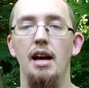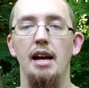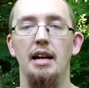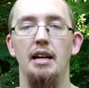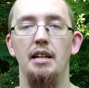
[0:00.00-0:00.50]

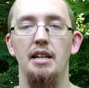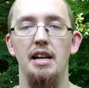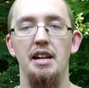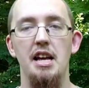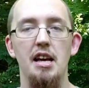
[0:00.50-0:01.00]
It can
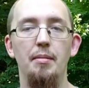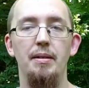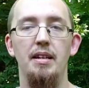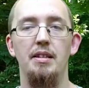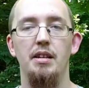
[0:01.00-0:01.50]

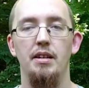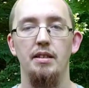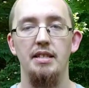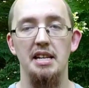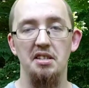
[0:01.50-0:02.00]
inhibit
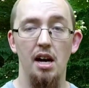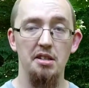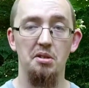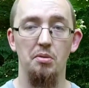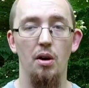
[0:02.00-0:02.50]

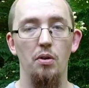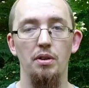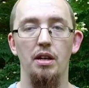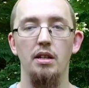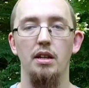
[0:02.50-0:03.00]

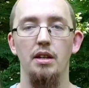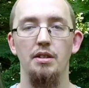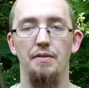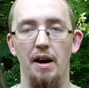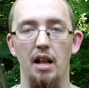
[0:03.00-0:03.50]
testosterone
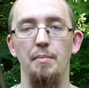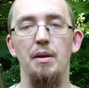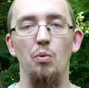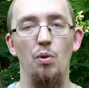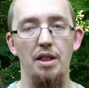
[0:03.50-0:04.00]

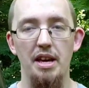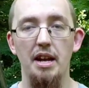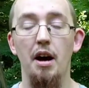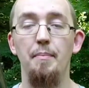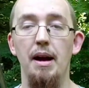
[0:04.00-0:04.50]
development
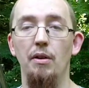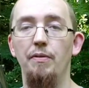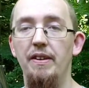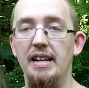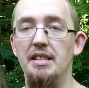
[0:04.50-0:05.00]
within a male
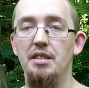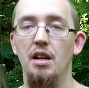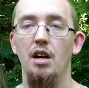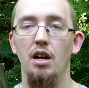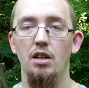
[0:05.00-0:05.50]

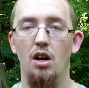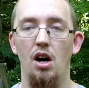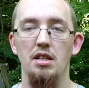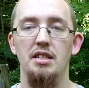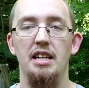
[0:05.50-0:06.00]
fetus,
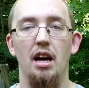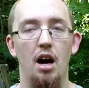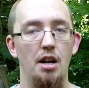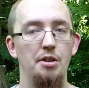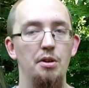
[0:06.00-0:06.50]
causing
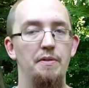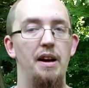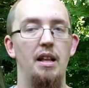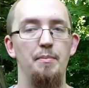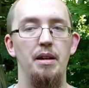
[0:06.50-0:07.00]

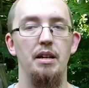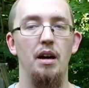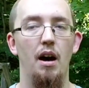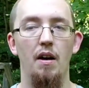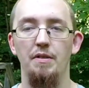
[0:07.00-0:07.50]
underdevelopment
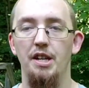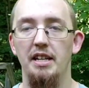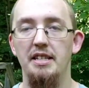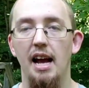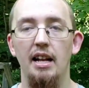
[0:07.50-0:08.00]
of
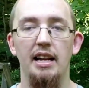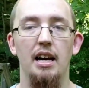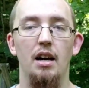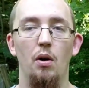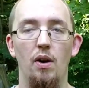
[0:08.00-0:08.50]

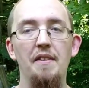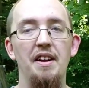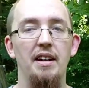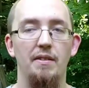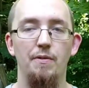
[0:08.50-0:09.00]
genitalia or
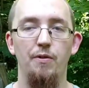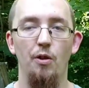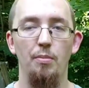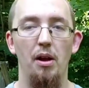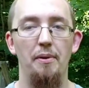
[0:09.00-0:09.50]
even
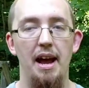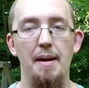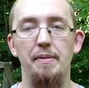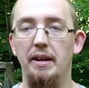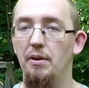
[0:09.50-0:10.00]
full-blown
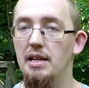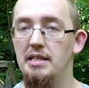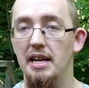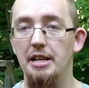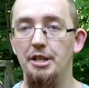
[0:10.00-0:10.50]

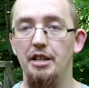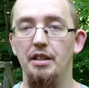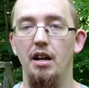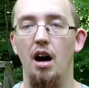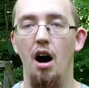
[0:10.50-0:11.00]
ambiguization
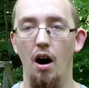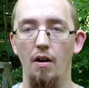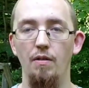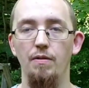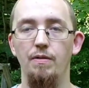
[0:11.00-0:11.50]

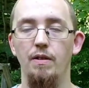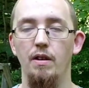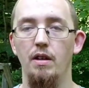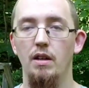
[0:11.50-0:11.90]
of